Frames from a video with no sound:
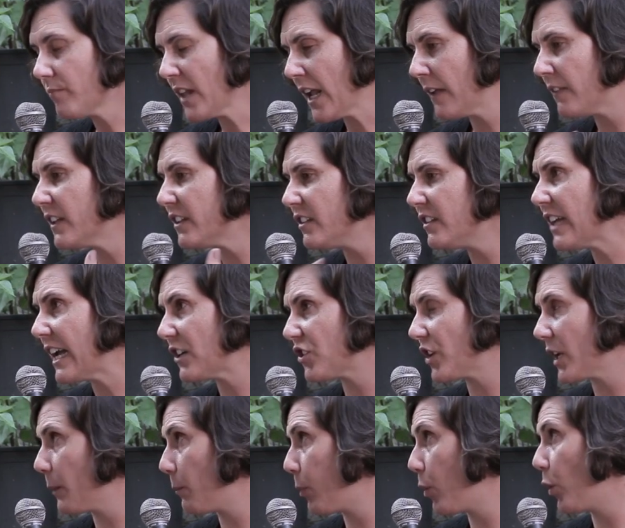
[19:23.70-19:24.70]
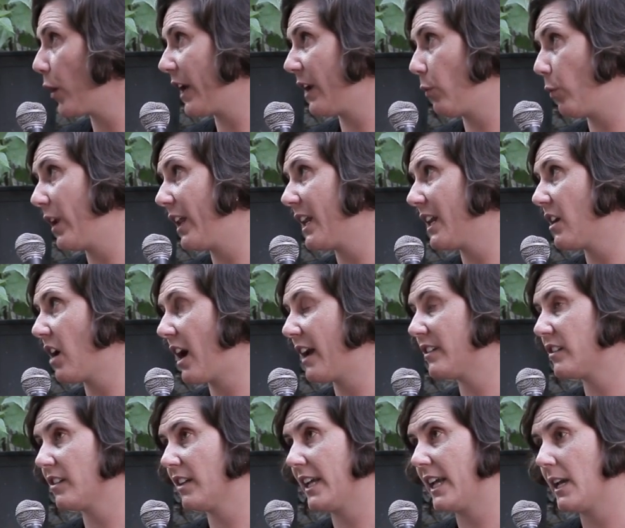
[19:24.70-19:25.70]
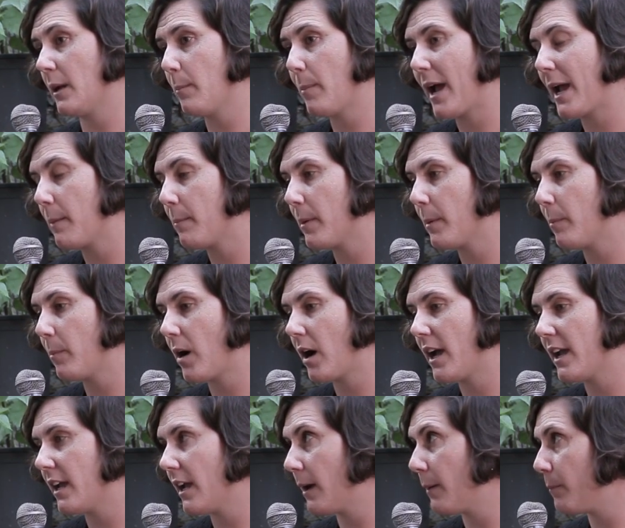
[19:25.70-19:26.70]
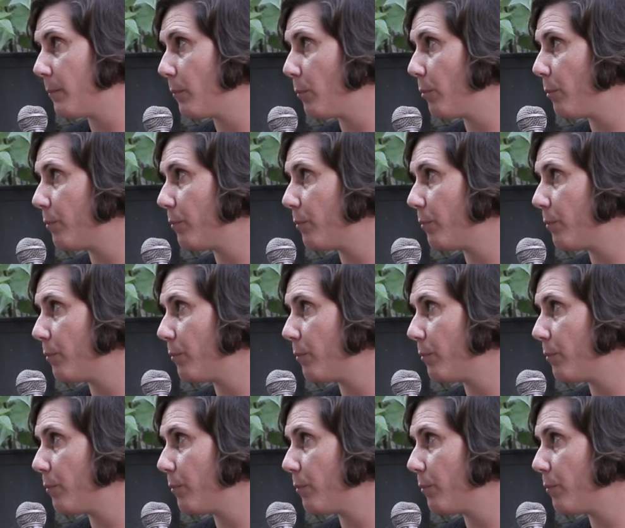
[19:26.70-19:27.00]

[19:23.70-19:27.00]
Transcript: this is actually put really nicely in a paper by um,